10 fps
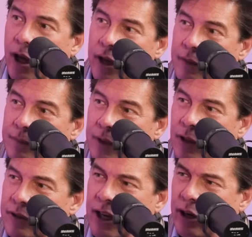God. It
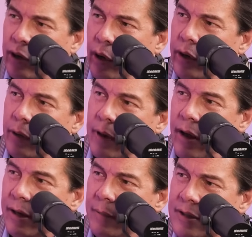looks like a curtain
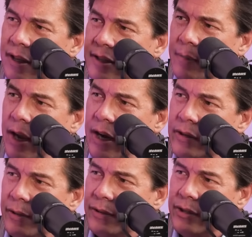around him. He's got some
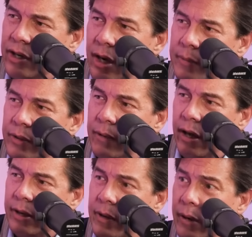angels and cherubs
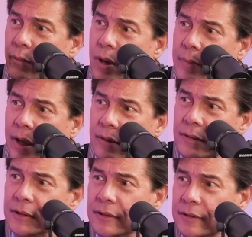around him and a woman
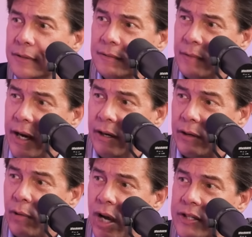right
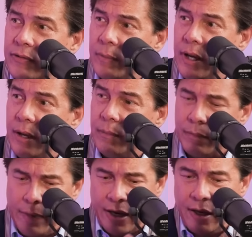across from him
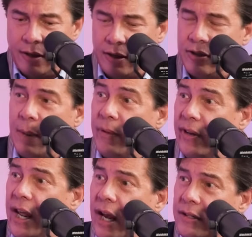making the shape of
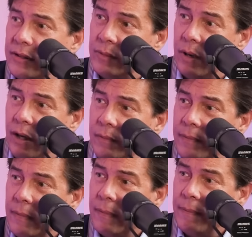an X as
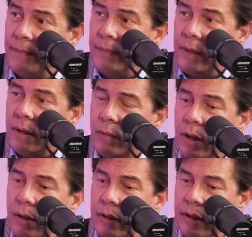well.
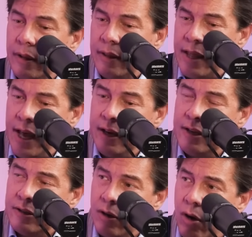Well, that
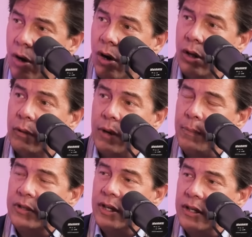is all a
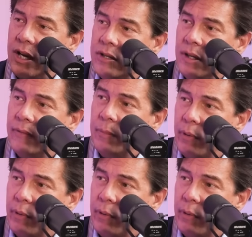representation of the